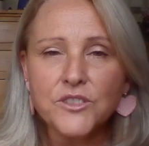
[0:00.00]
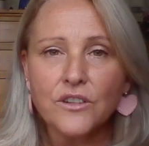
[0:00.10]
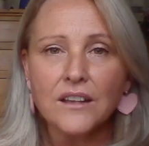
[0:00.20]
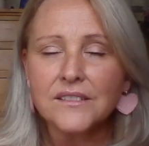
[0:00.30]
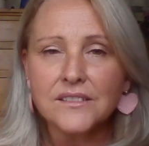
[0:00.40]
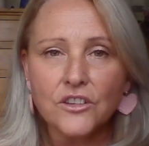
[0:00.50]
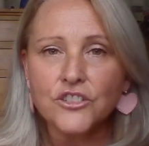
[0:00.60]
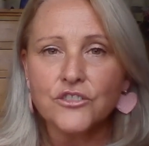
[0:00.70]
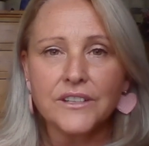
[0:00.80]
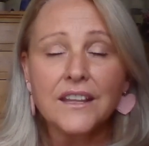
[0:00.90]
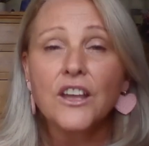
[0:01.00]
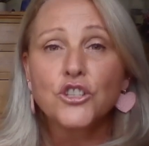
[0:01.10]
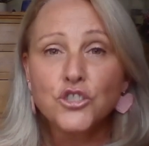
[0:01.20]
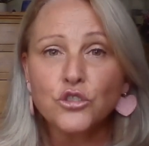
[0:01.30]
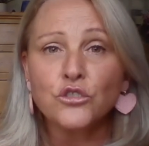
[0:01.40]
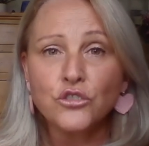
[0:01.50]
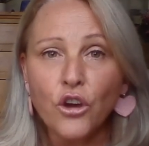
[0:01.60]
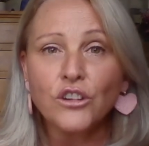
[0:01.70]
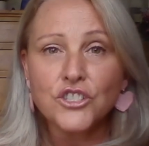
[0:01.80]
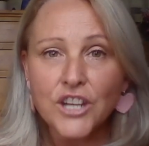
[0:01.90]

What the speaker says: drugs, surgery do not